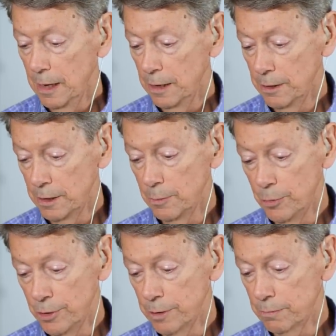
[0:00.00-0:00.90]
And then the
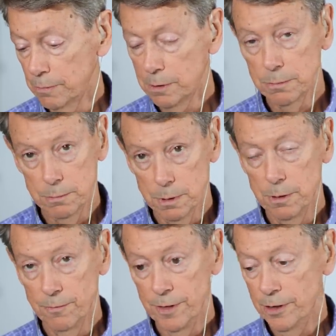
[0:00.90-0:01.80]
Buddha
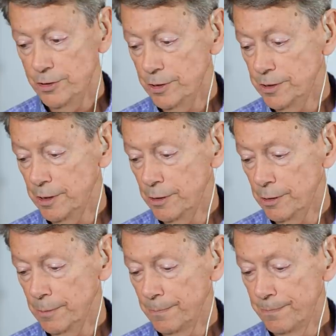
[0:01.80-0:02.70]
finishes
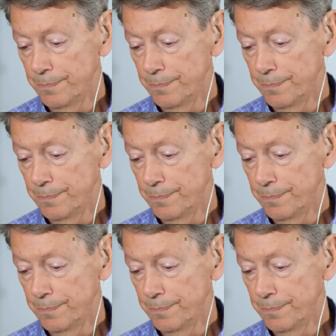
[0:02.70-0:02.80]
here.